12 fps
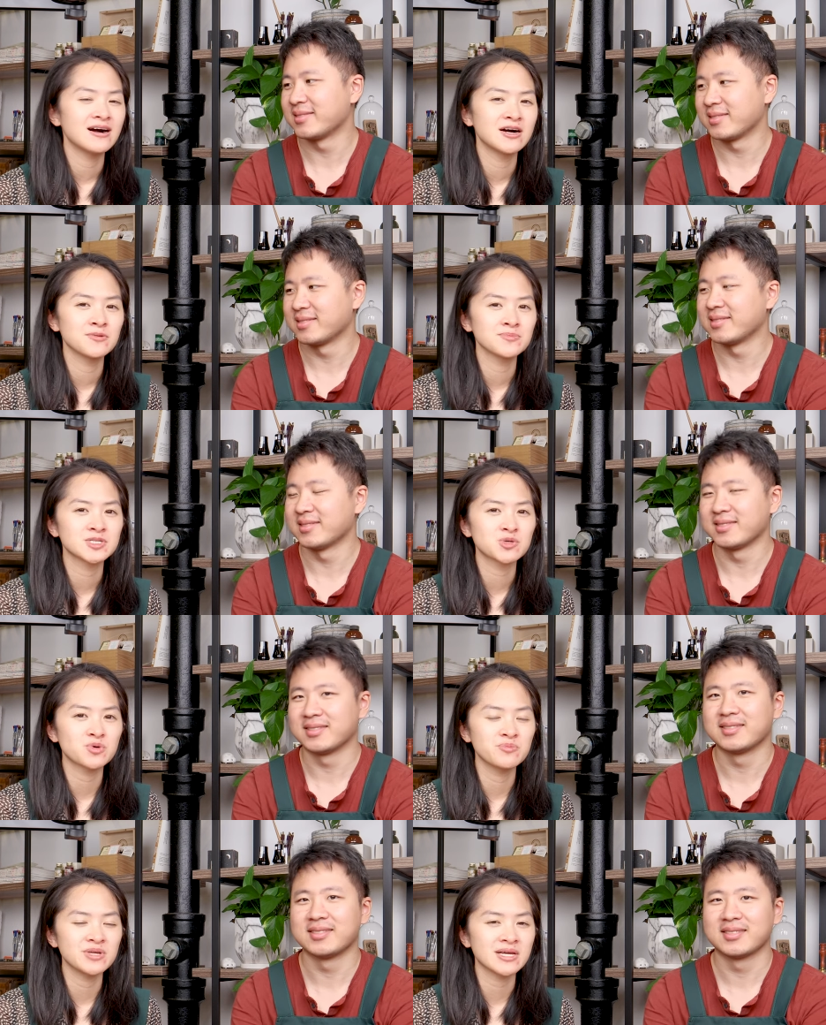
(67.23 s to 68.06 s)
Speaker 1: Um,
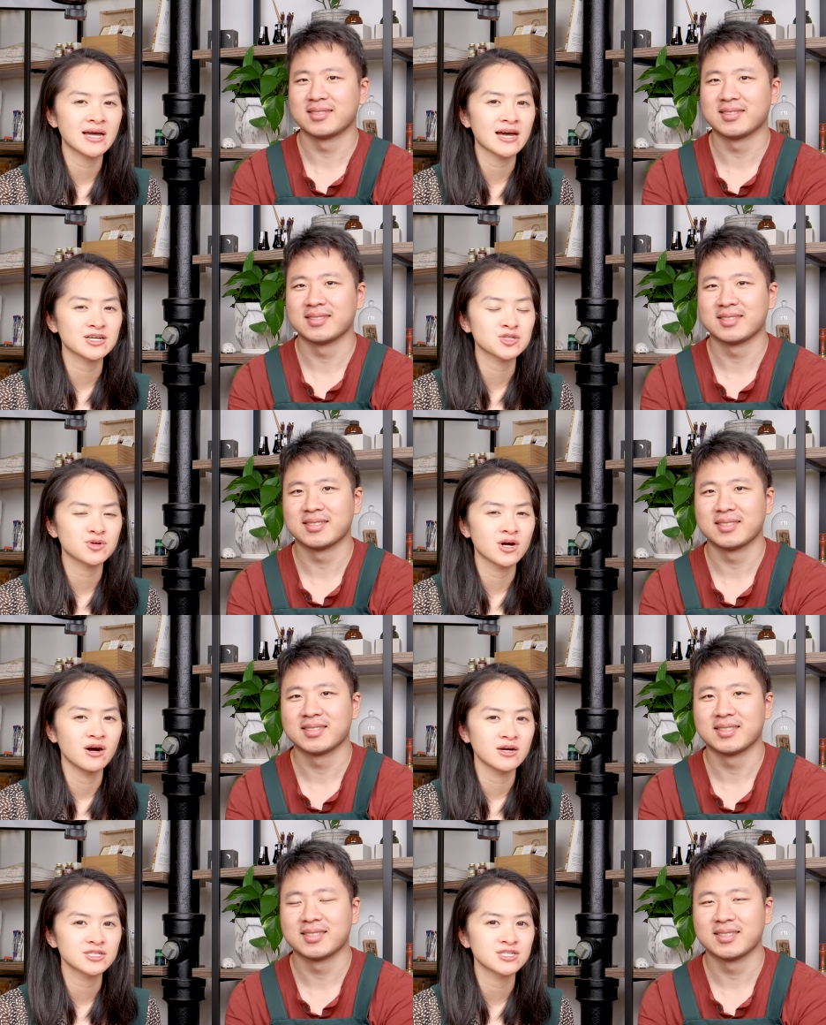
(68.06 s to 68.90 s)
so we're being
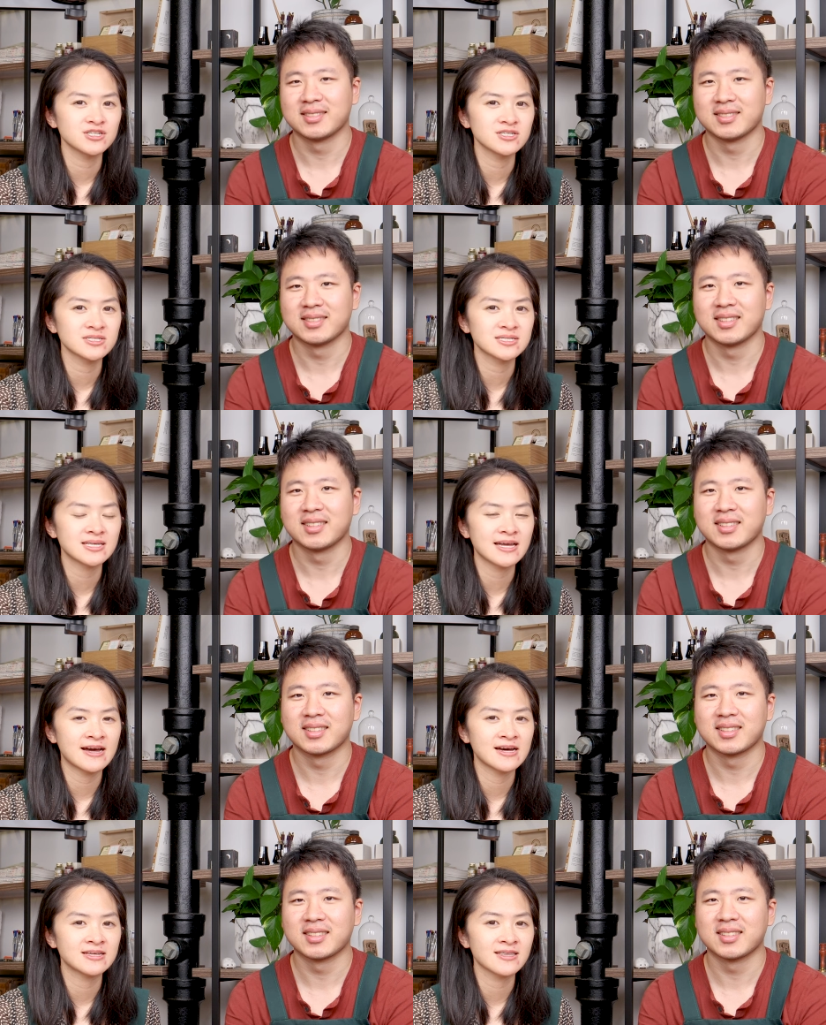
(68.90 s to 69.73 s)
extra cautious.
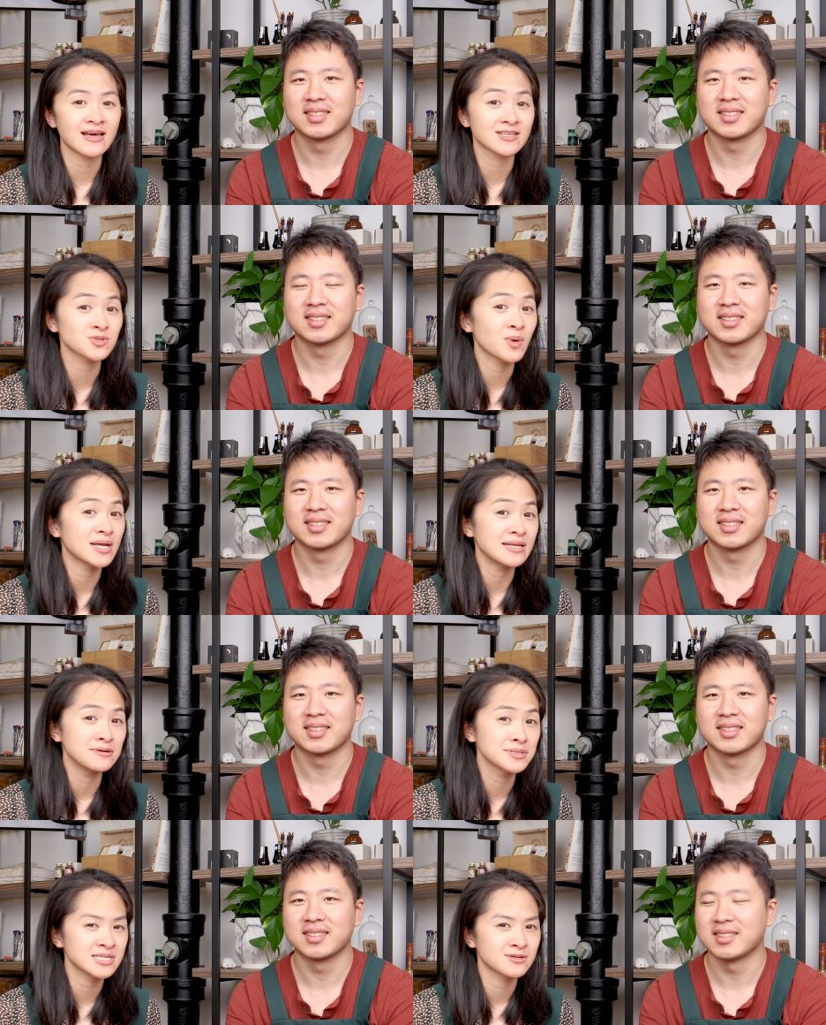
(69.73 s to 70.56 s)
And that's why
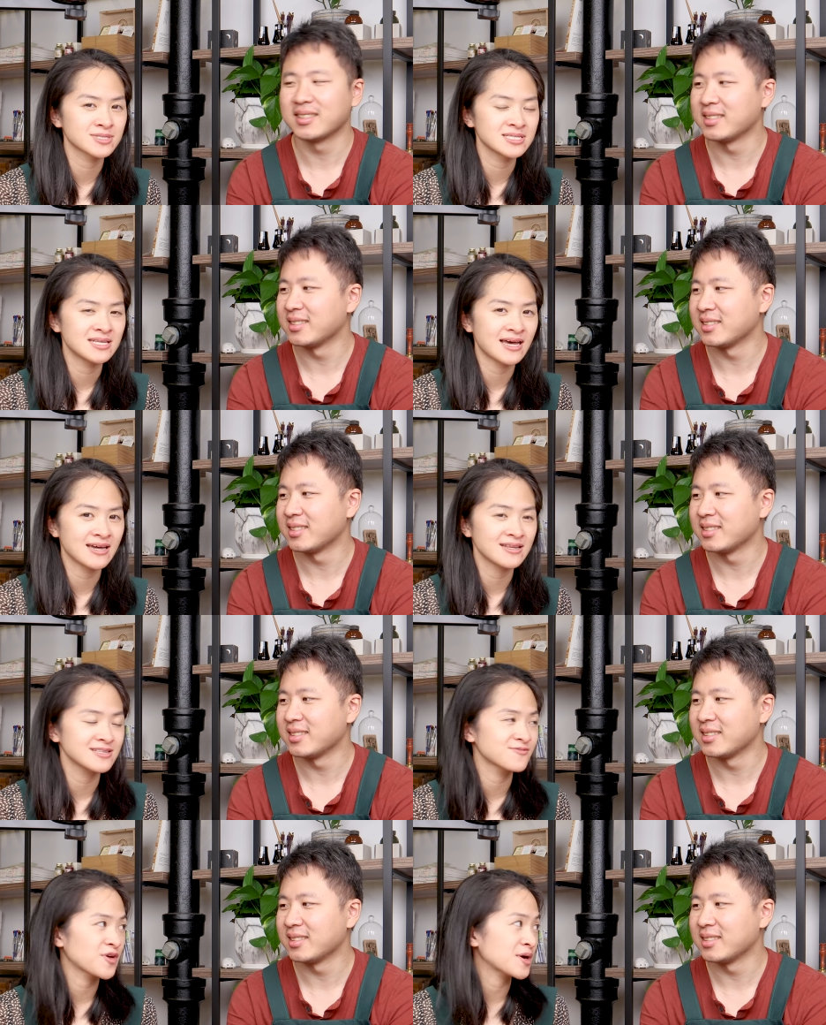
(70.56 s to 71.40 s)
Neil is here
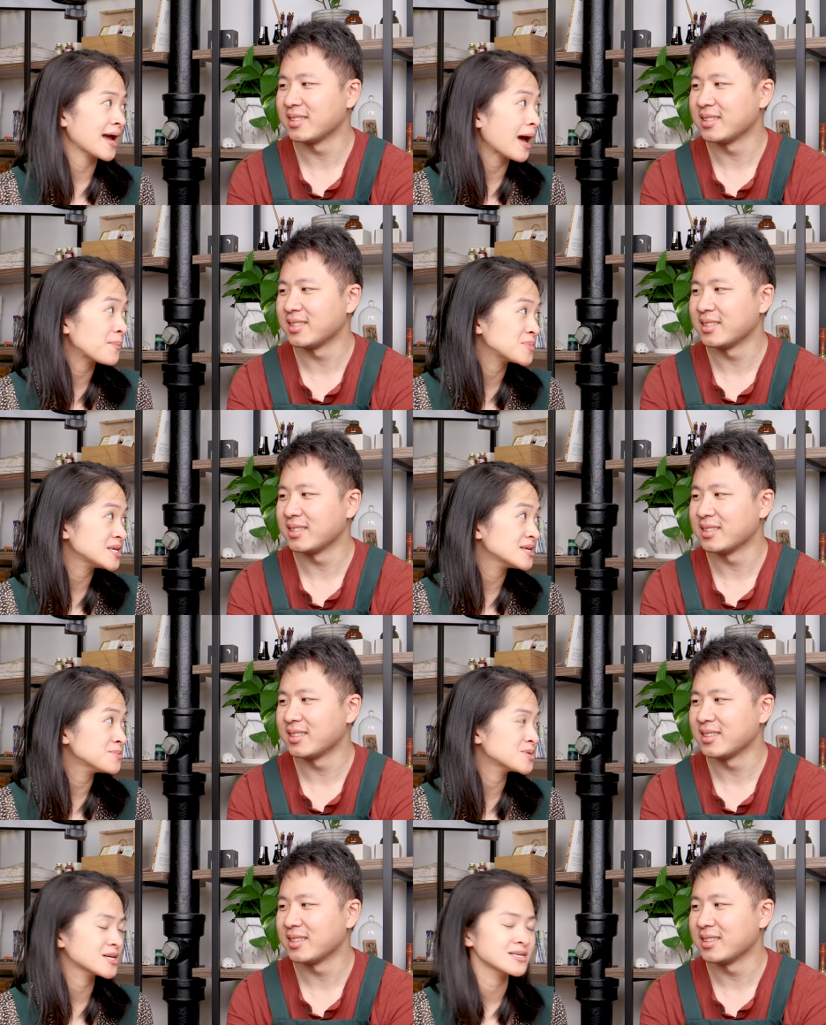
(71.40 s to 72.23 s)
today. And he's very
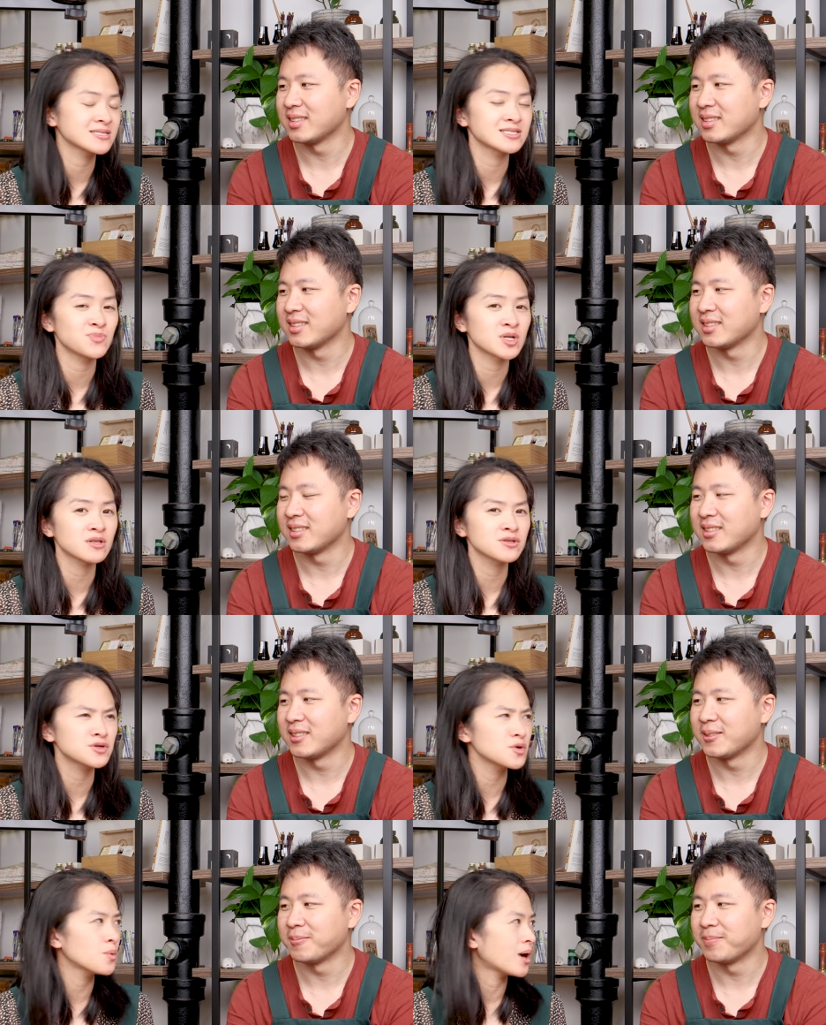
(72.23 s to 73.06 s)
happy because it's been
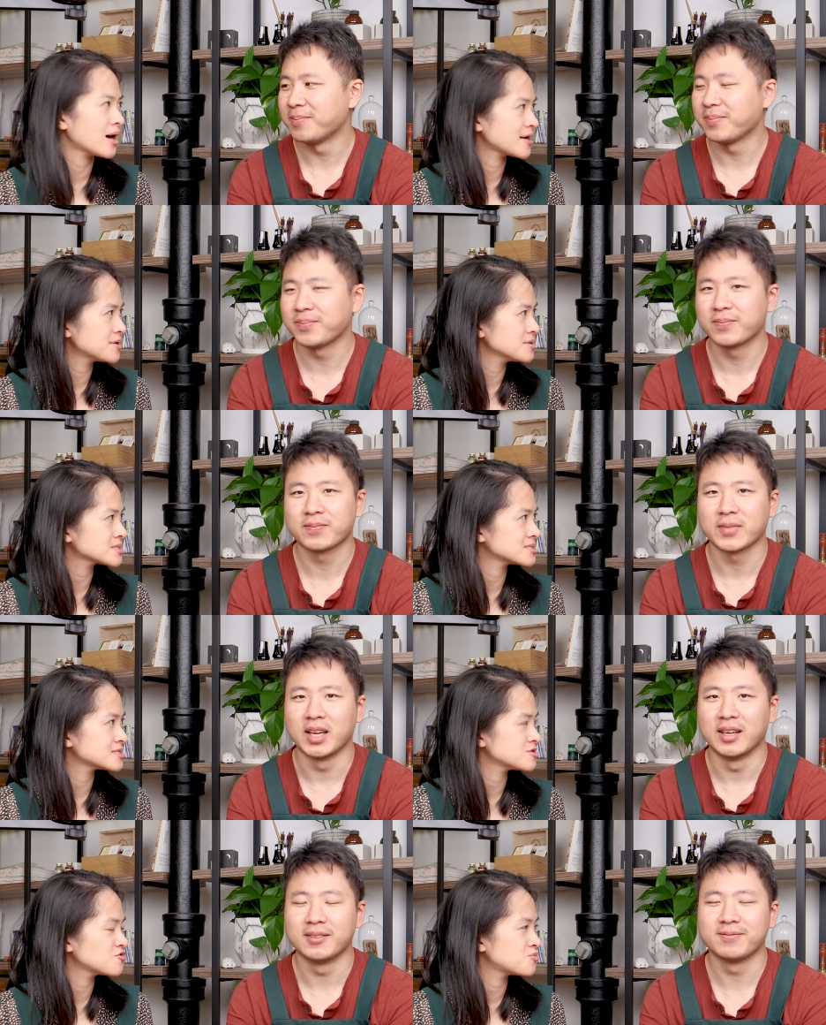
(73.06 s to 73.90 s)
a little
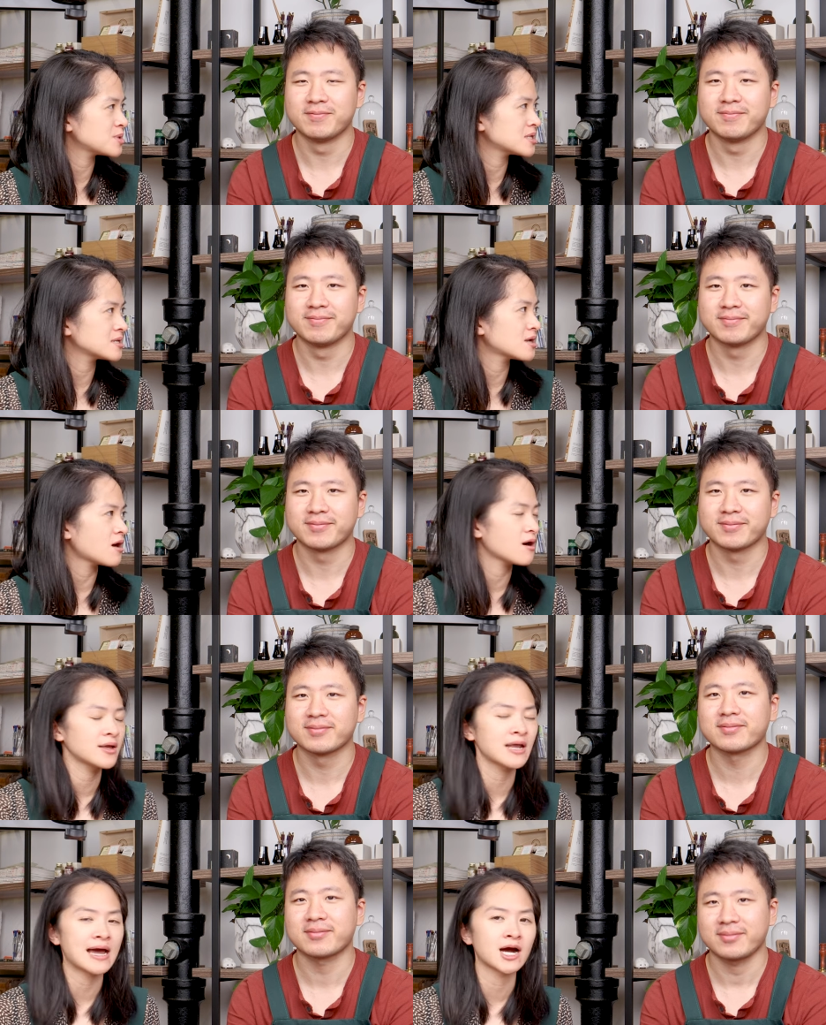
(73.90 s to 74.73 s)
while since yeah. you've been on